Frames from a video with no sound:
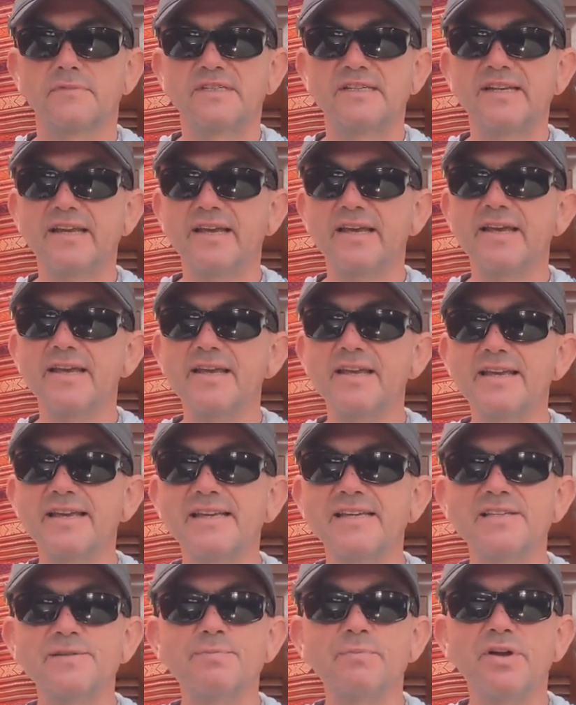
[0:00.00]
Today
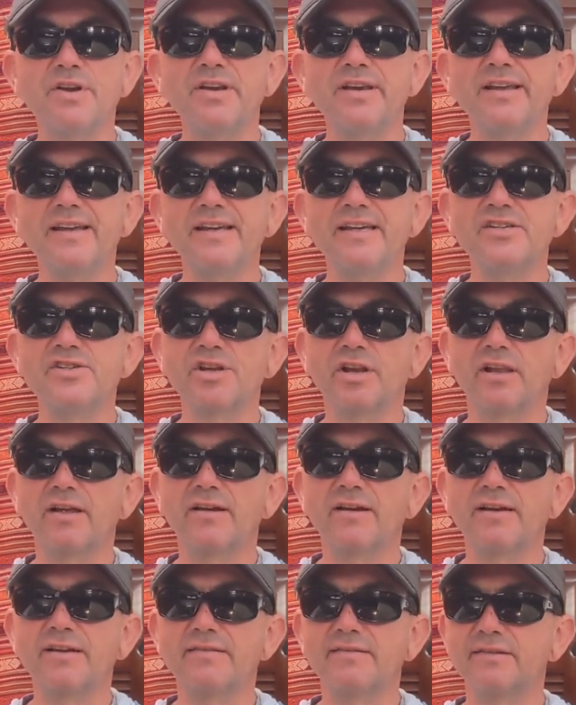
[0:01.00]
is Monday, July